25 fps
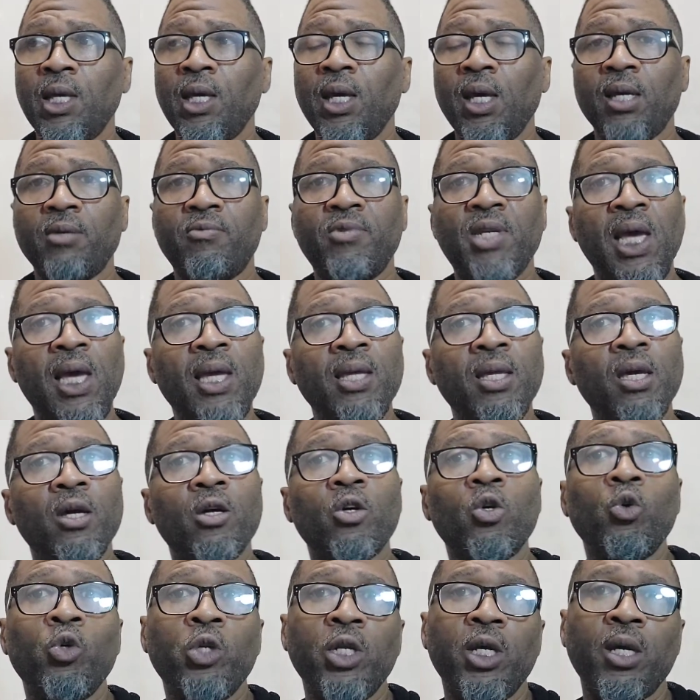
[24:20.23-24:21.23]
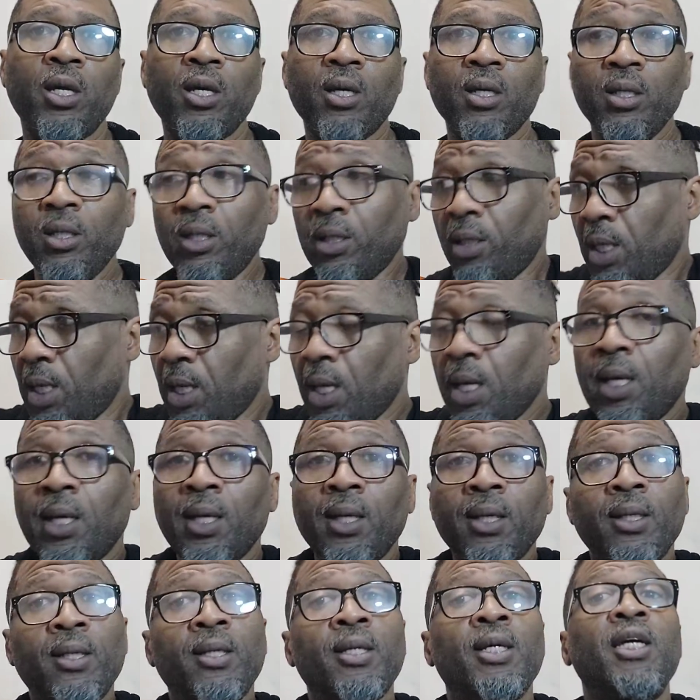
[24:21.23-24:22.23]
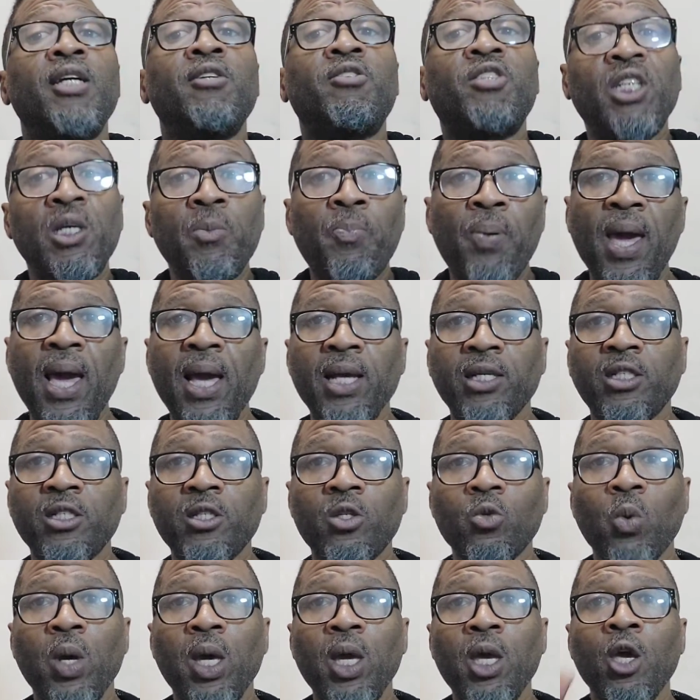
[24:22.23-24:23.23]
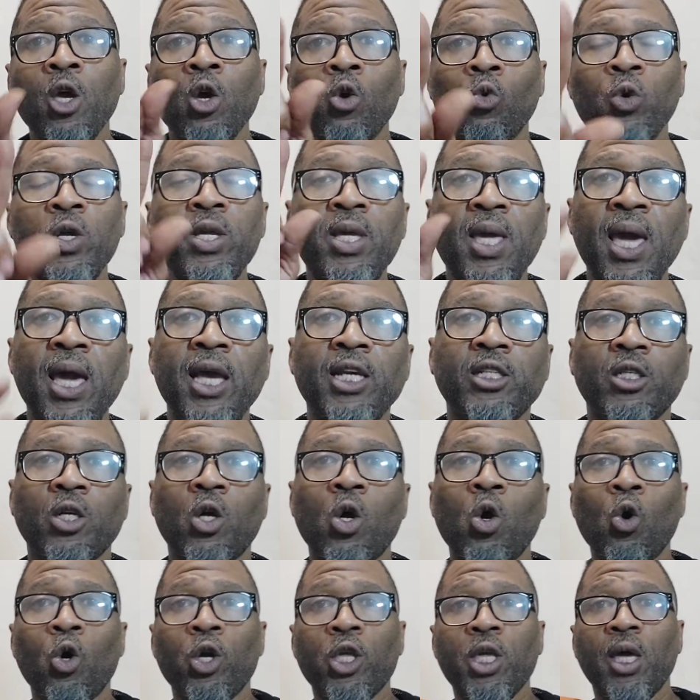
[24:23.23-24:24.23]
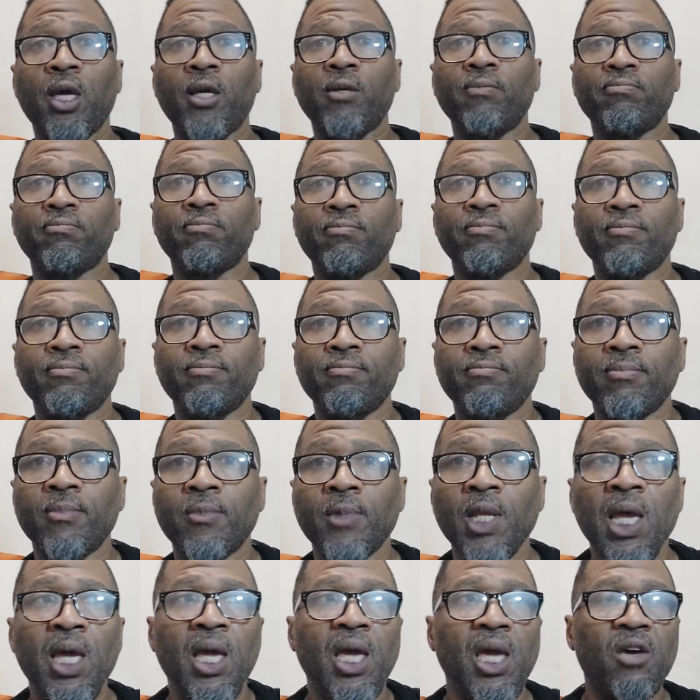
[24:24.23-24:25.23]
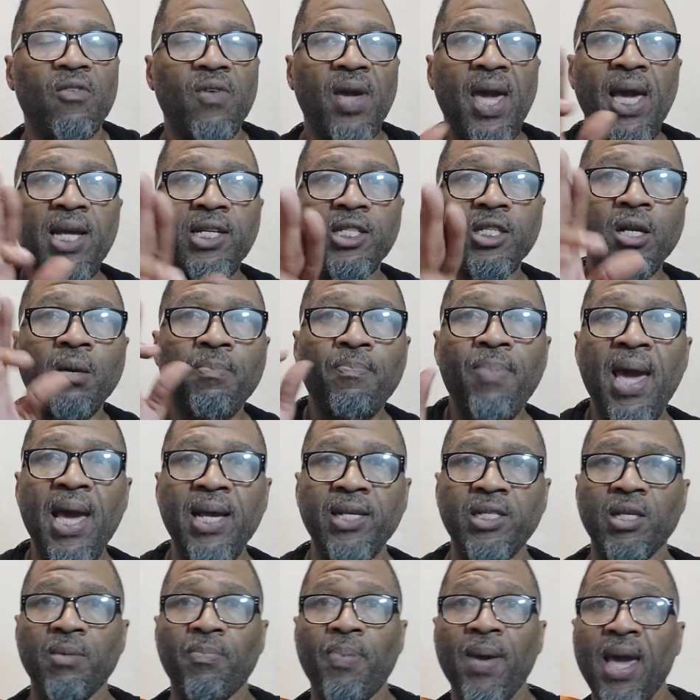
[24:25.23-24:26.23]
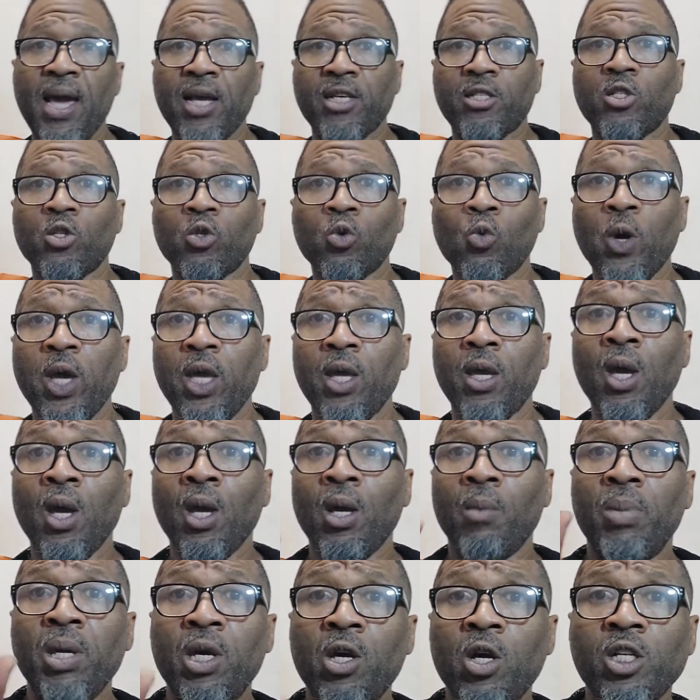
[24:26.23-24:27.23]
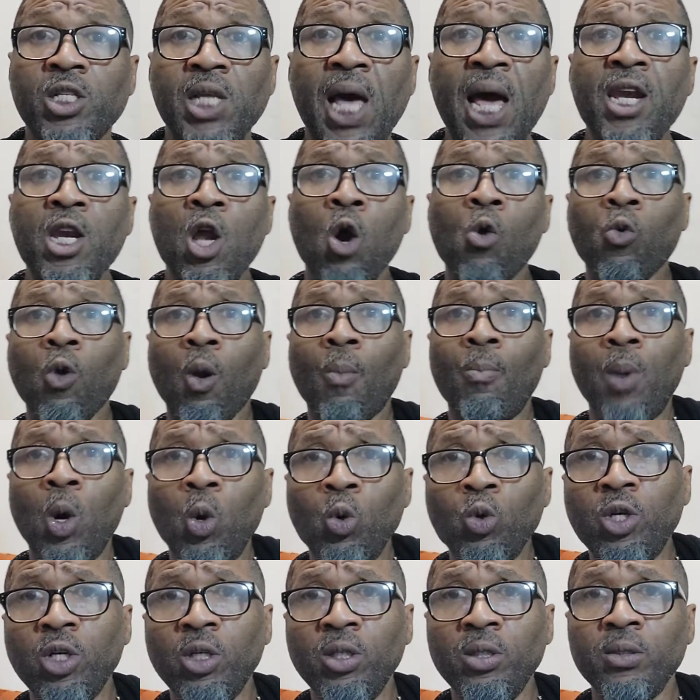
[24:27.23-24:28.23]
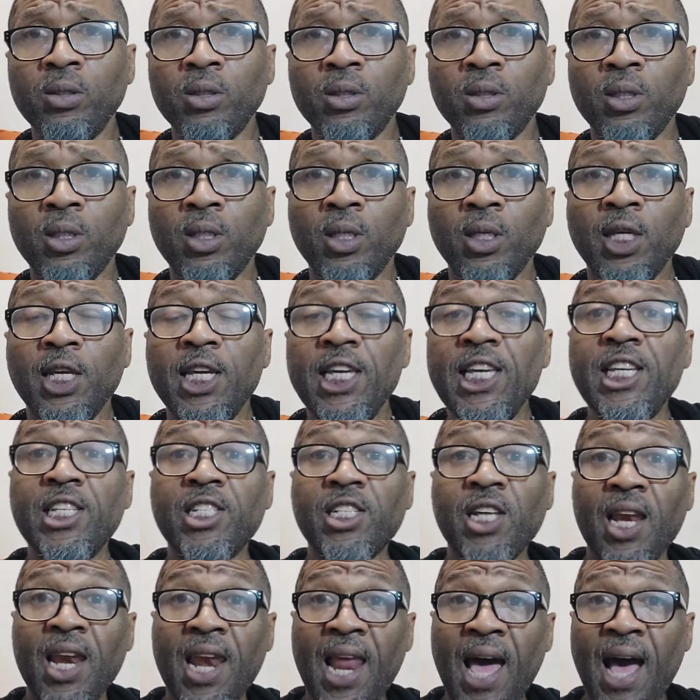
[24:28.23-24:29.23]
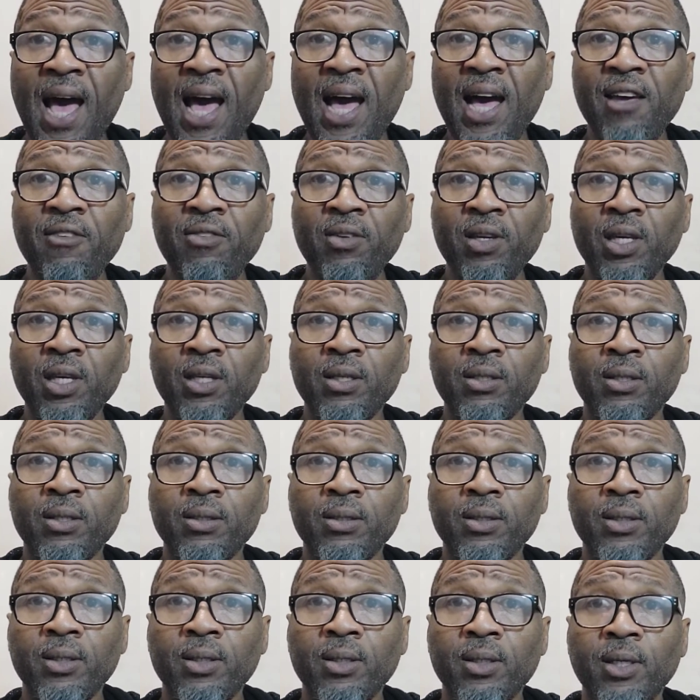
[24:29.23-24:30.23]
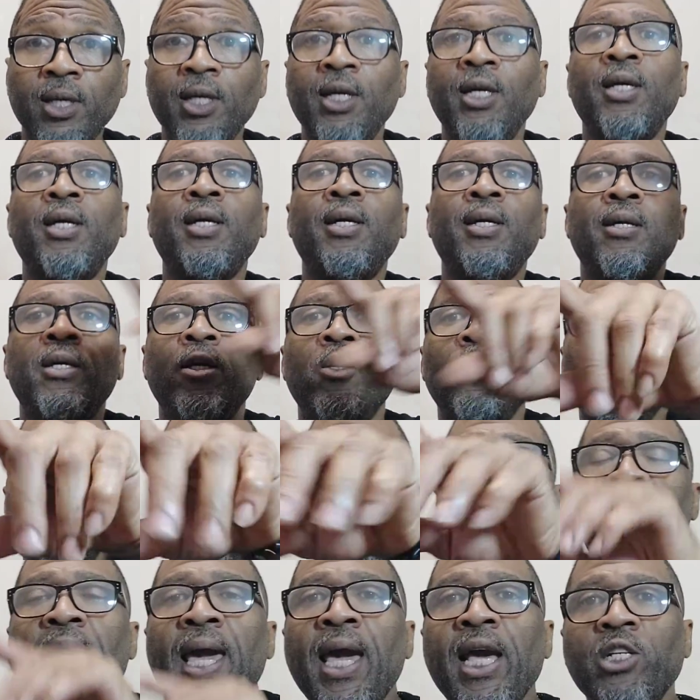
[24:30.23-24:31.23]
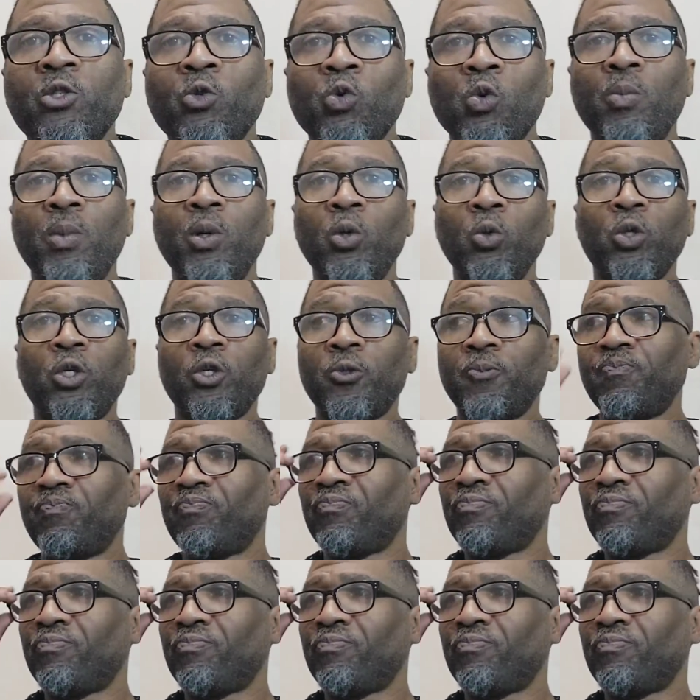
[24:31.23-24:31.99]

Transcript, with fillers: If Danai Gurira if she passes away, recast the Koyette. If Angela Bassett passes away, because I know Ramonda is alive, recast Ramonda.